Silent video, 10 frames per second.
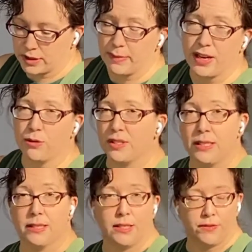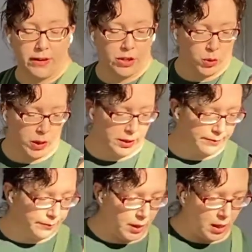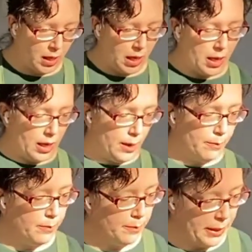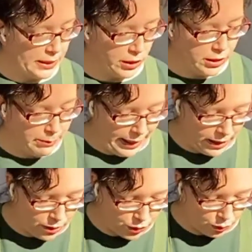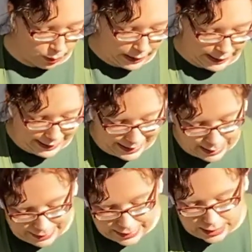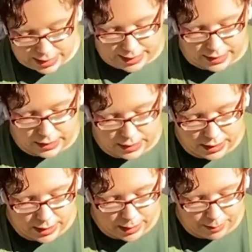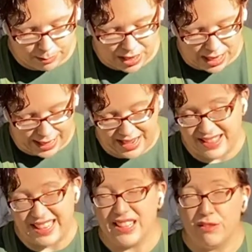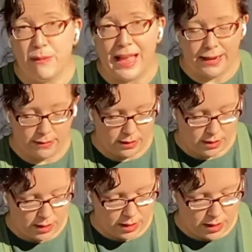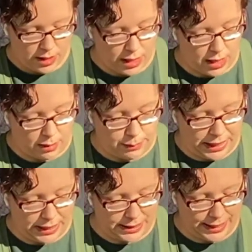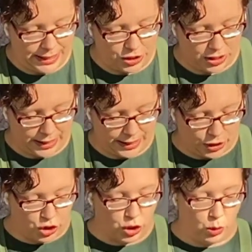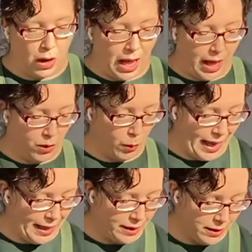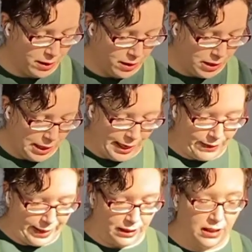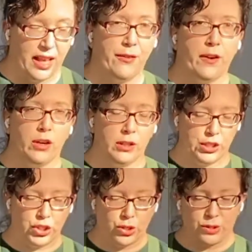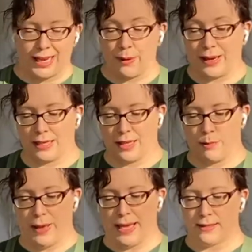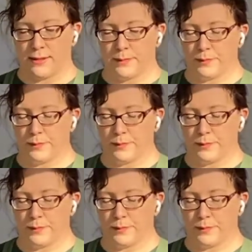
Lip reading: tomato season is very short, because our tomatoes really need to be done by the end of May, because then it's just getting too hot and wet, and they get a lot of fungal issues, and we get a lot of pests.